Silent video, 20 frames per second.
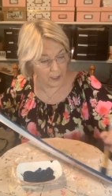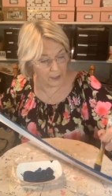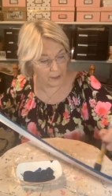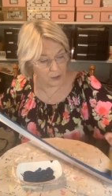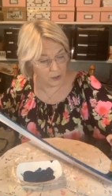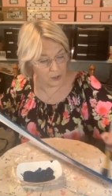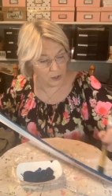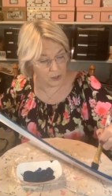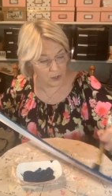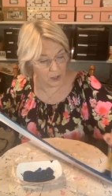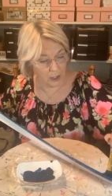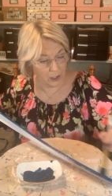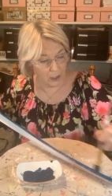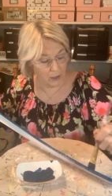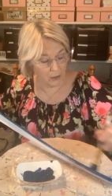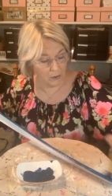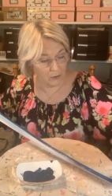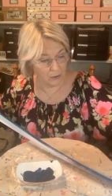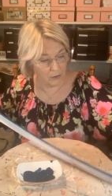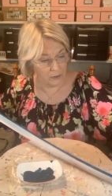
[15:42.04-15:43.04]
edges,
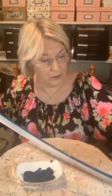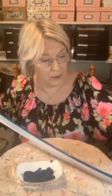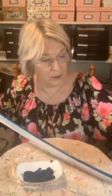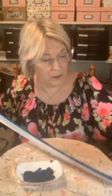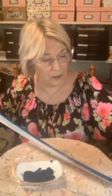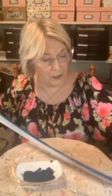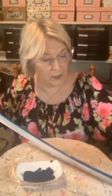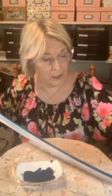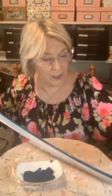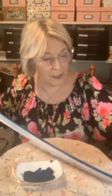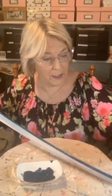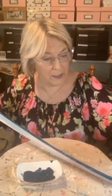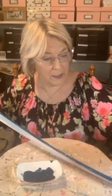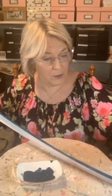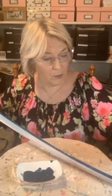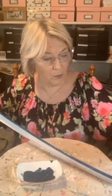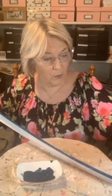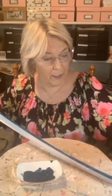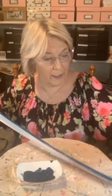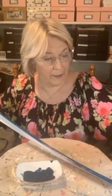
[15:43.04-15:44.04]
y'all.
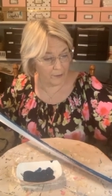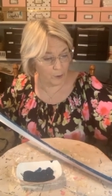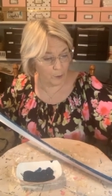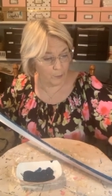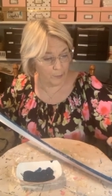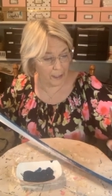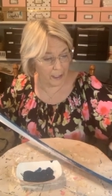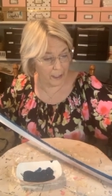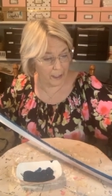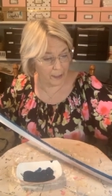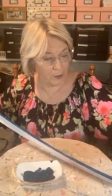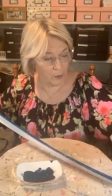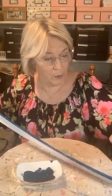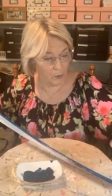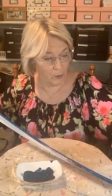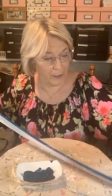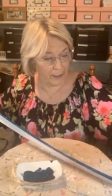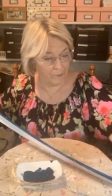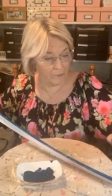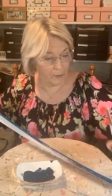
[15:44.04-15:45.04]
Is the weather
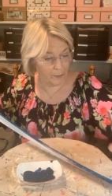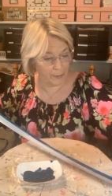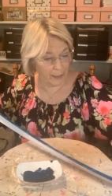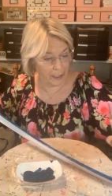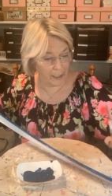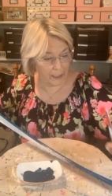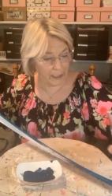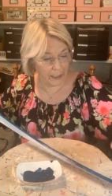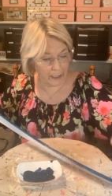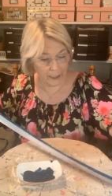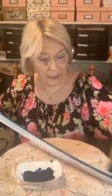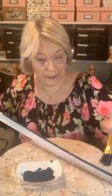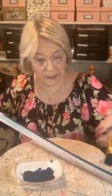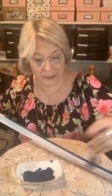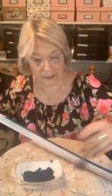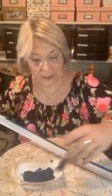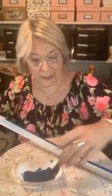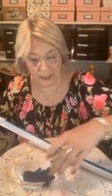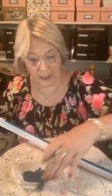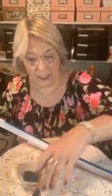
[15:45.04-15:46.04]
better where everybody
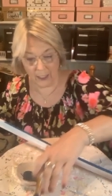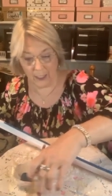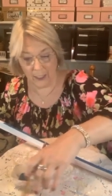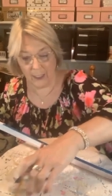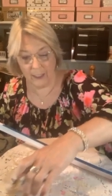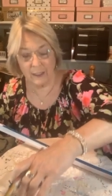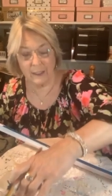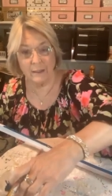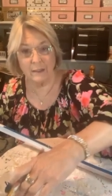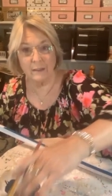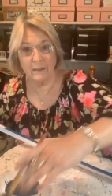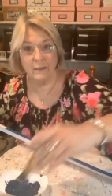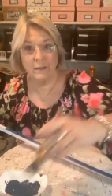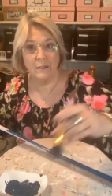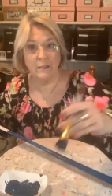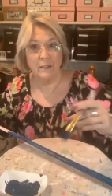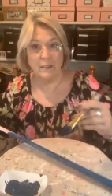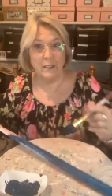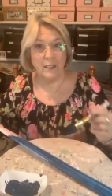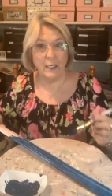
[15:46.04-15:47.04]
is tonight?
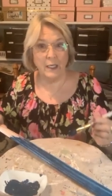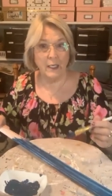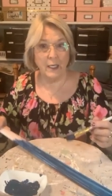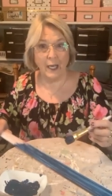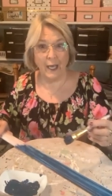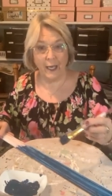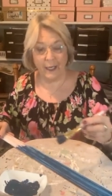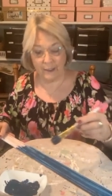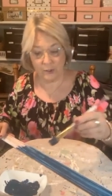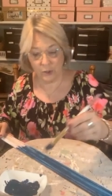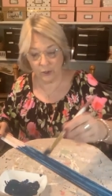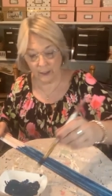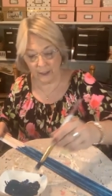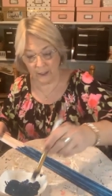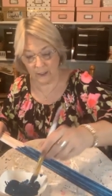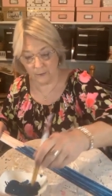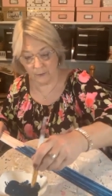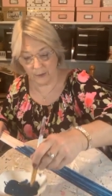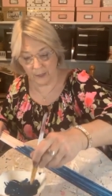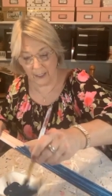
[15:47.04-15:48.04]
It
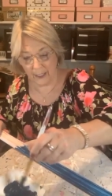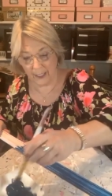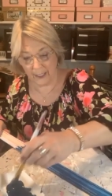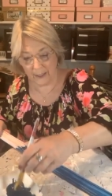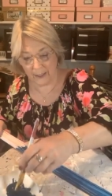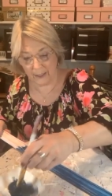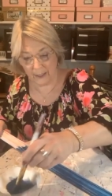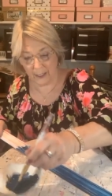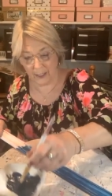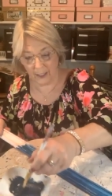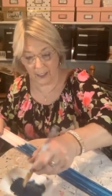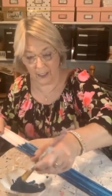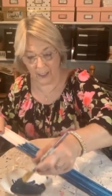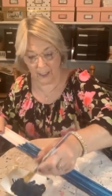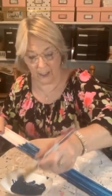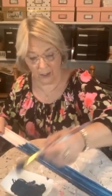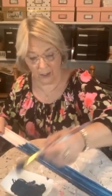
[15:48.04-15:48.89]
actually is pleasant